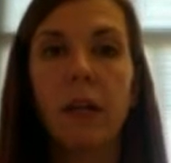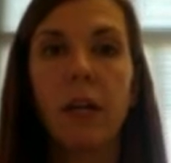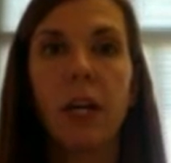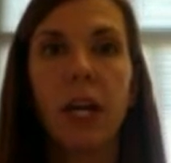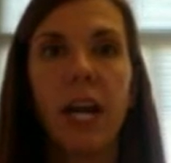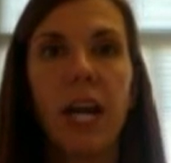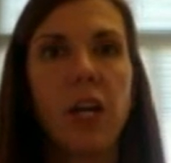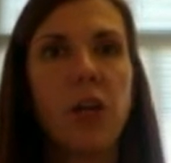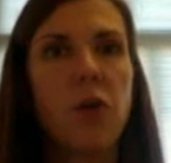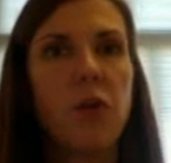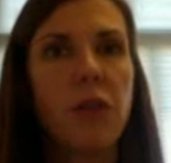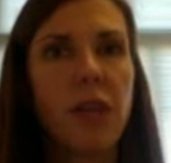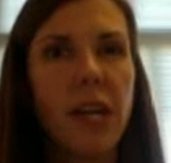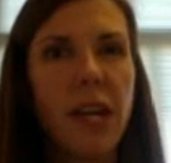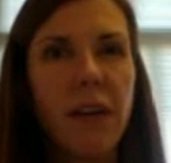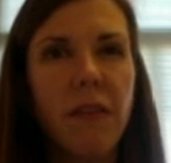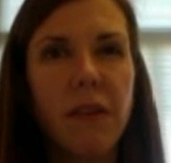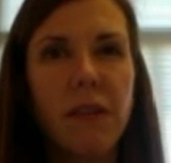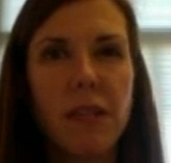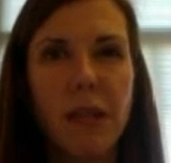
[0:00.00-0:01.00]
Can you think
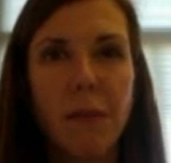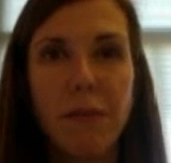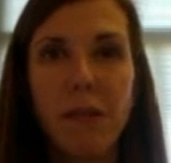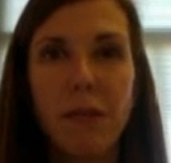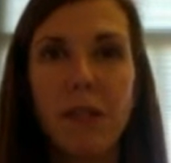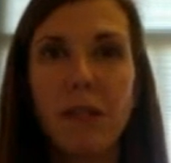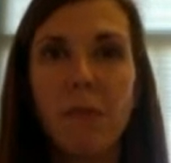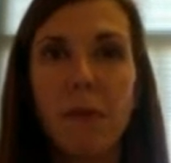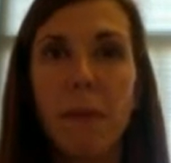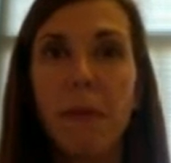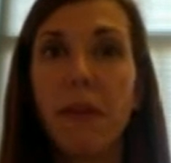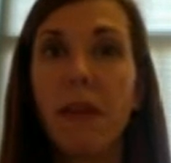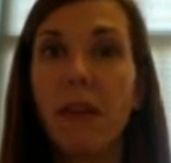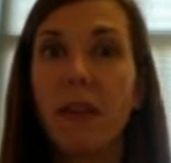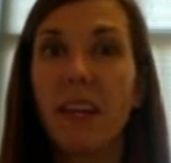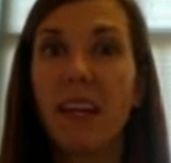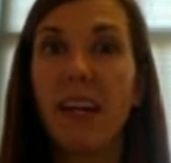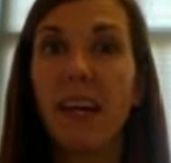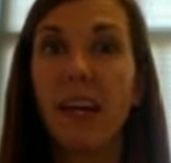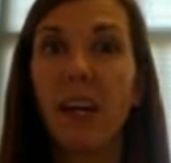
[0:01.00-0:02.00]
of a substance maybe that
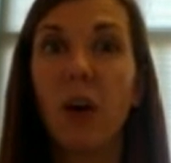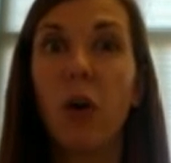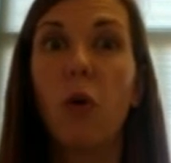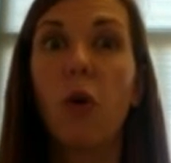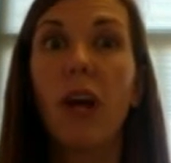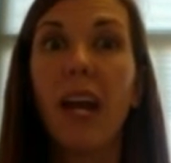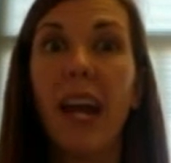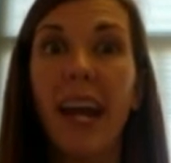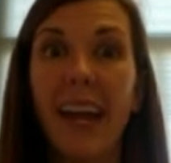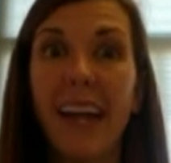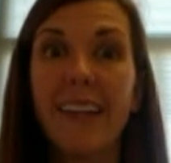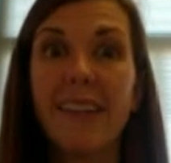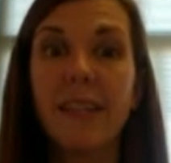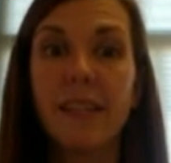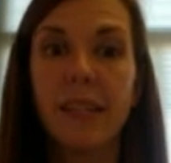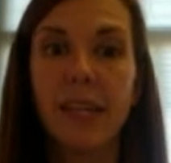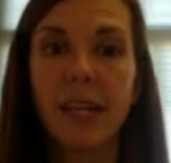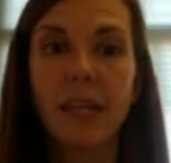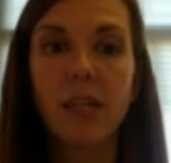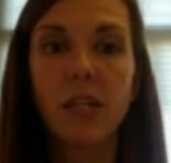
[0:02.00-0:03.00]
the gecko can't
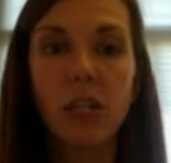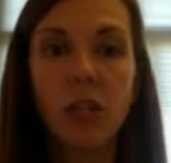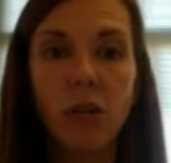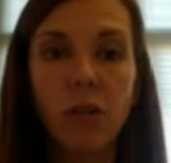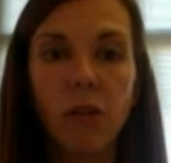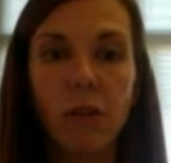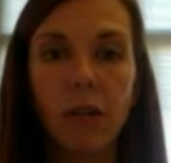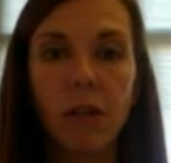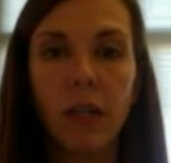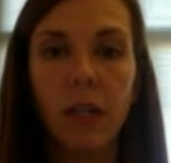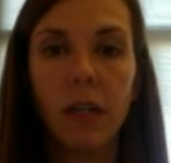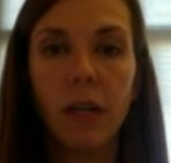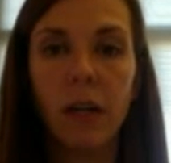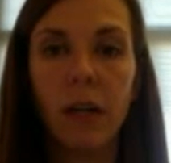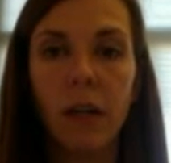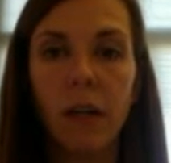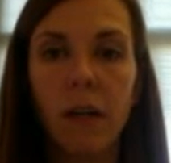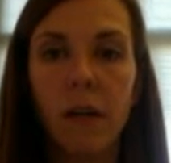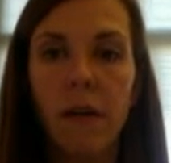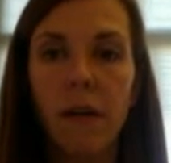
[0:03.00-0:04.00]
stick to?
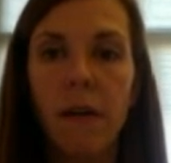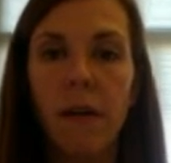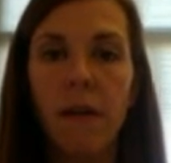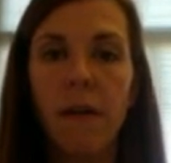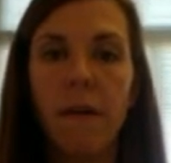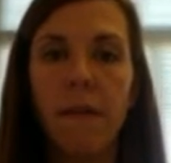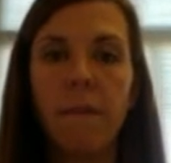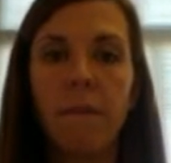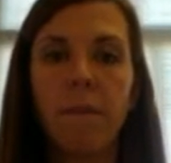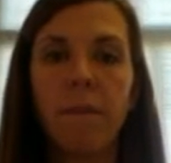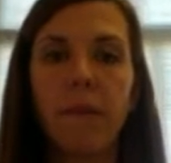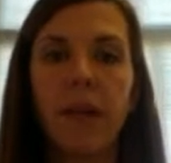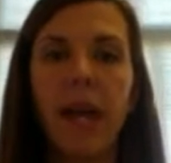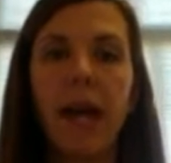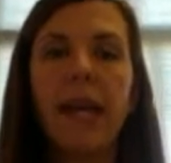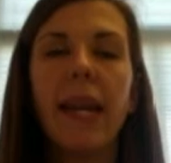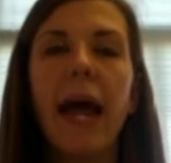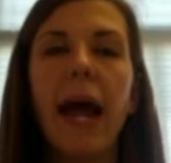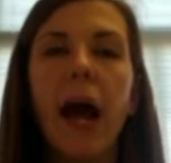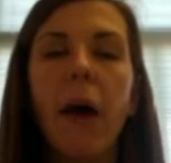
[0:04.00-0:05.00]

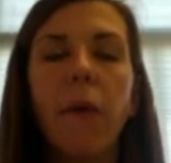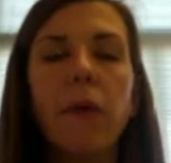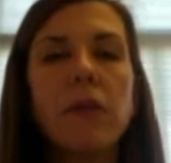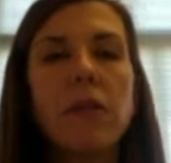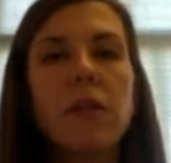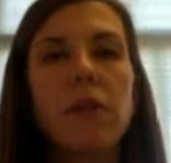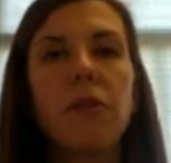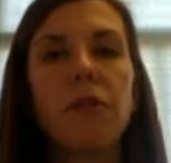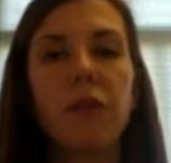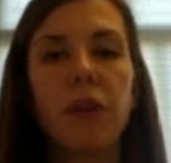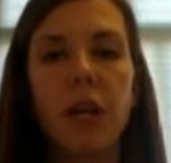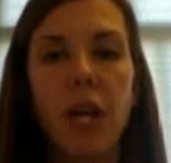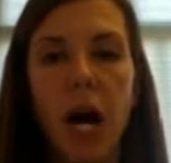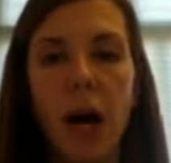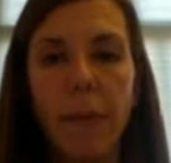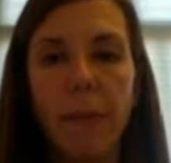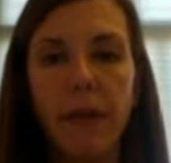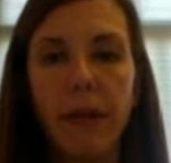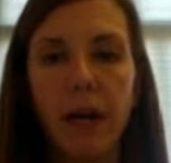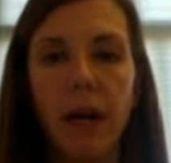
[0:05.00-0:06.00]
And how is the
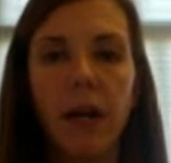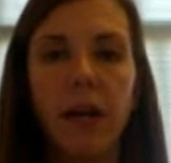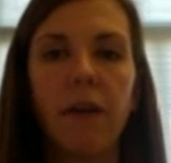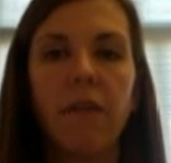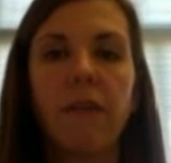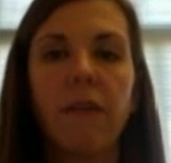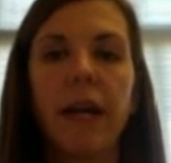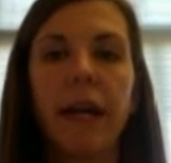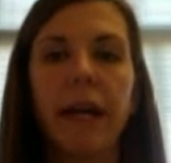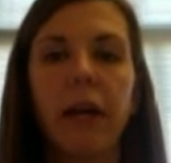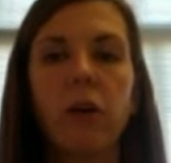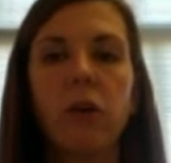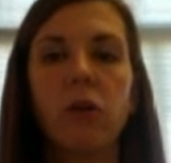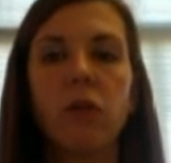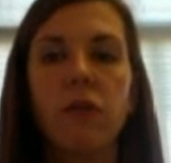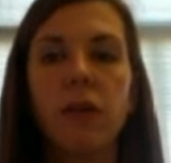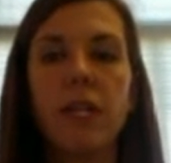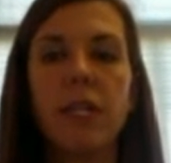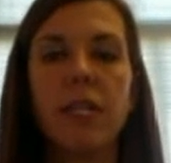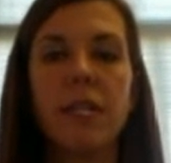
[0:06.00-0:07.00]
phenomenon of geckos'
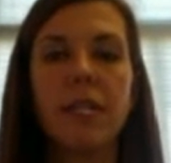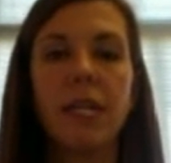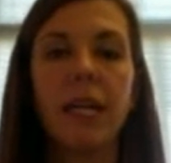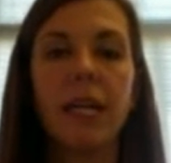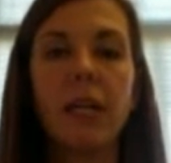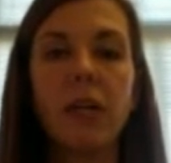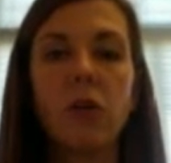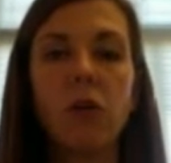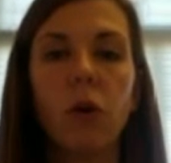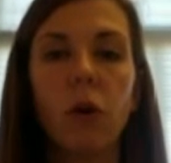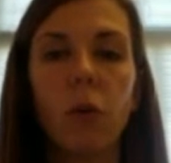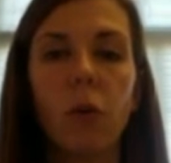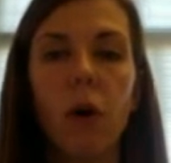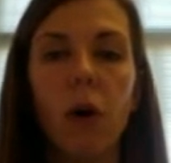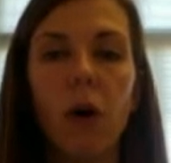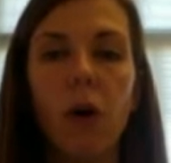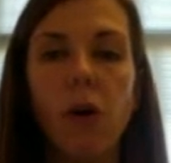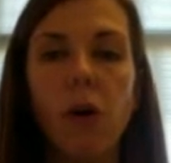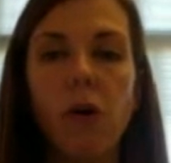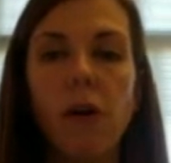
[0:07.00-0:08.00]
feet sticking to a
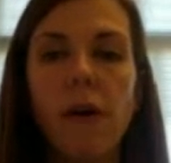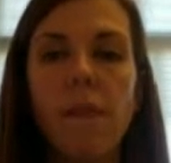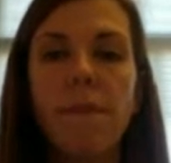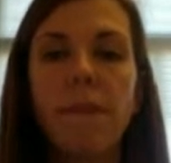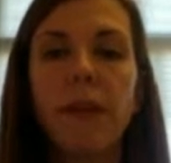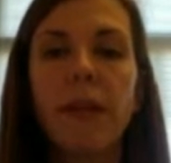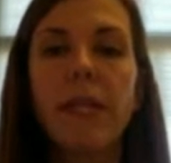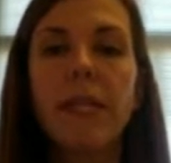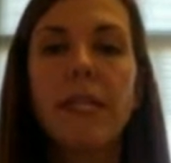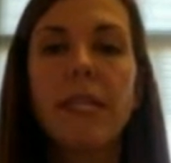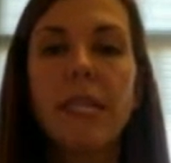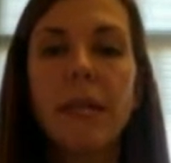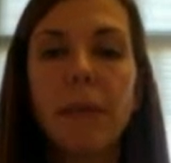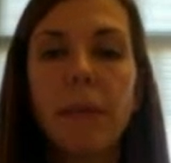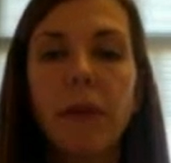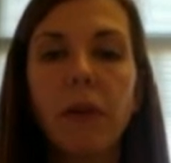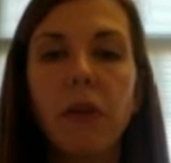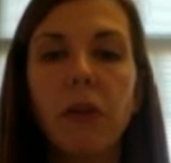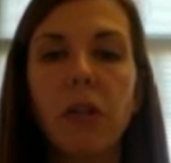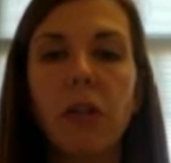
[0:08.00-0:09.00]
wall
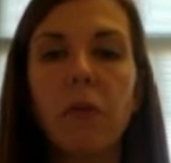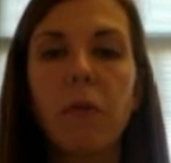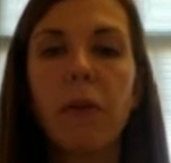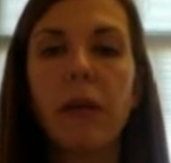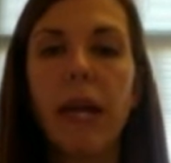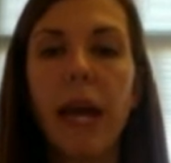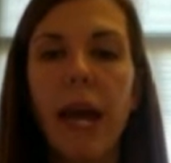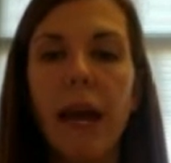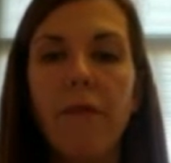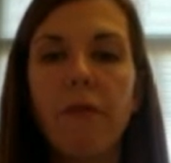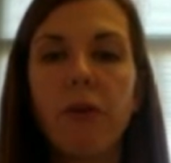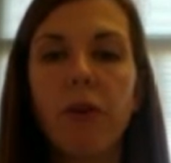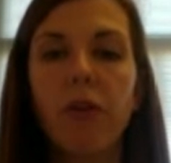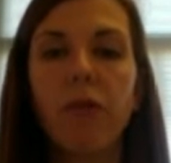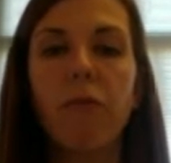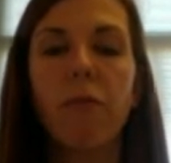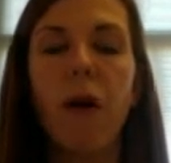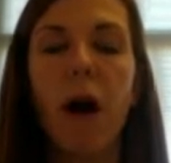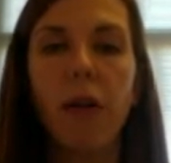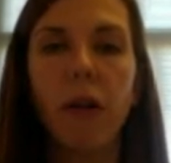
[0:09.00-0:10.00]
similar to the behavior
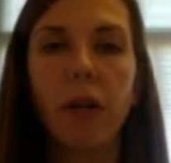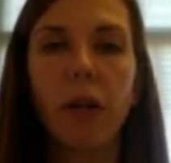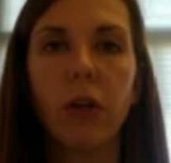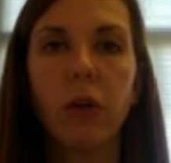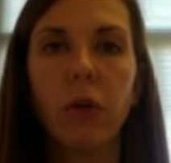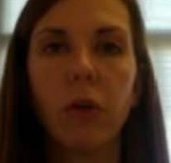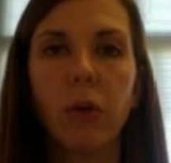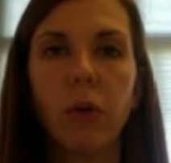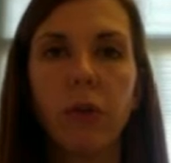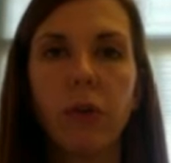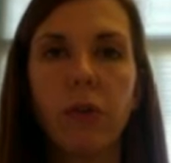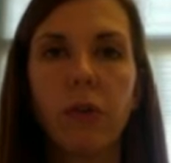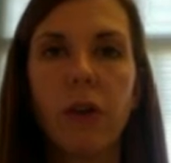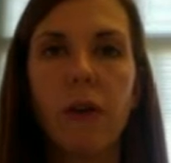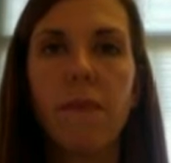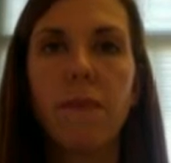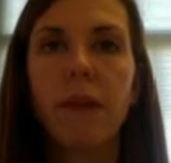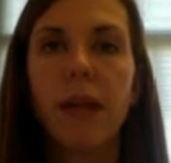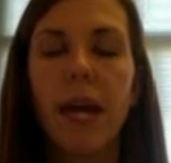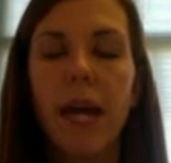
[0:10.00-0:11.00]
of molecules
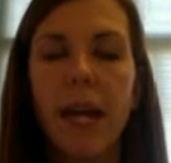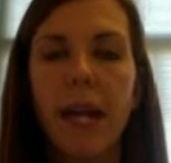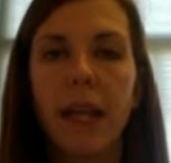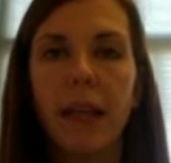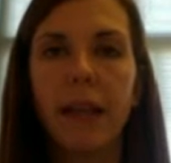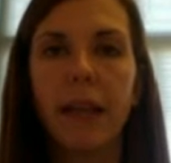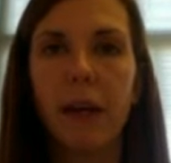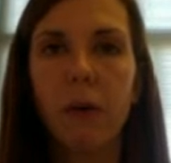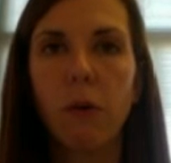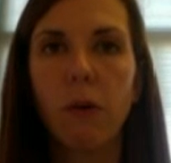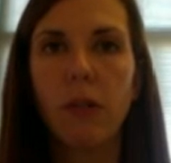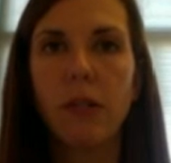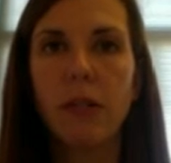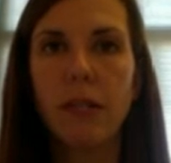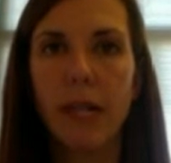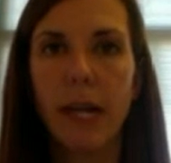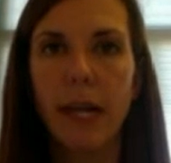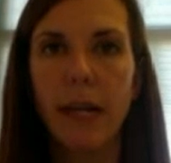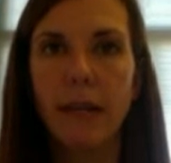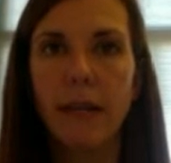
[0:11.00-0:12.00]
in a liquid
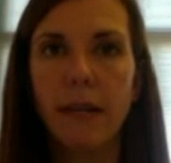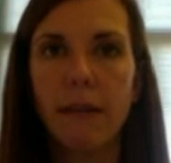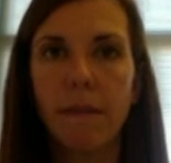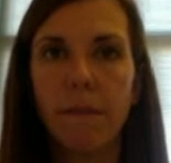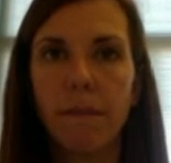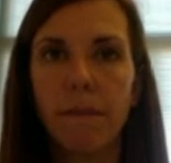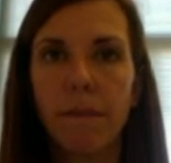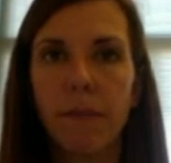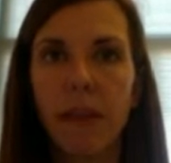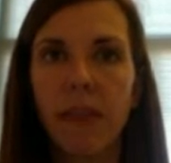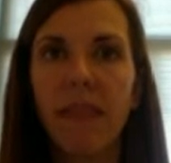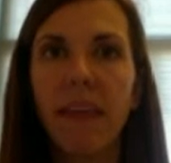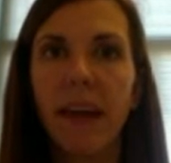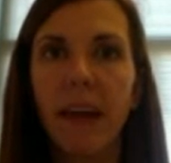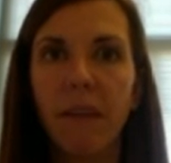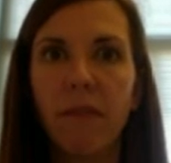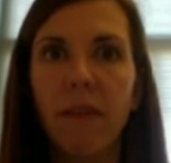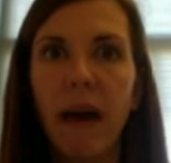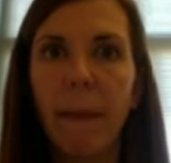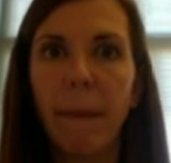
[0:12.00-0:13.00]
state, that
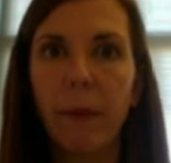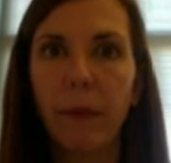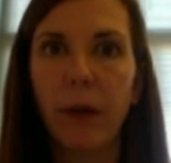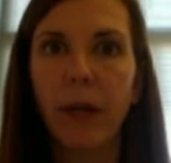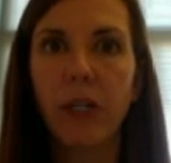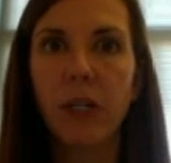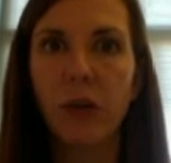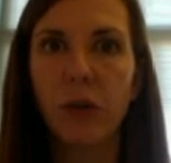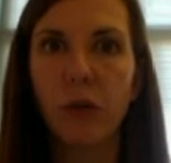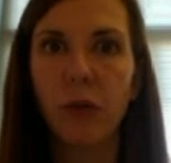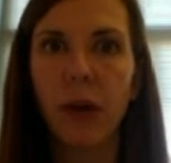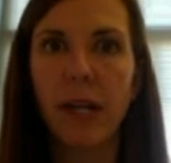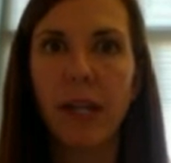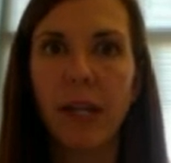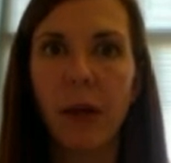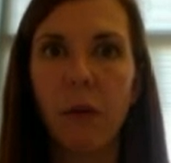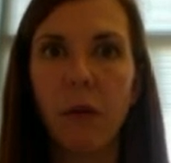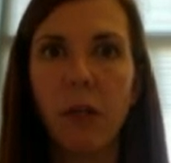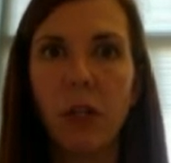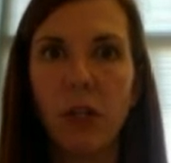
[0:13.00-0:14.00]
evaporation rate
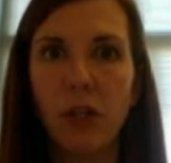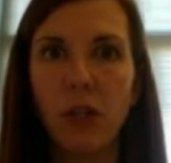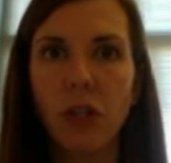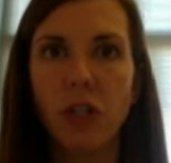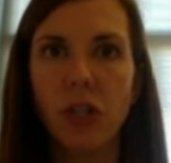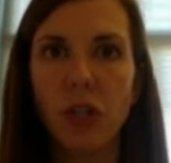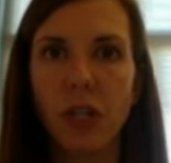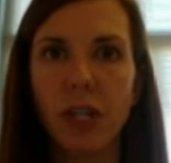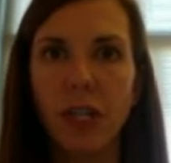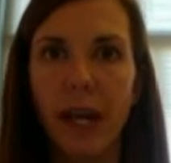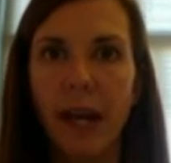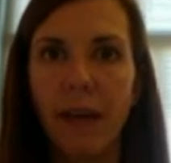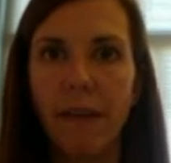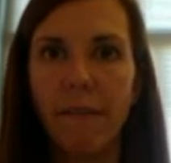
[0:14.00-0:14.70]
that we just looked at?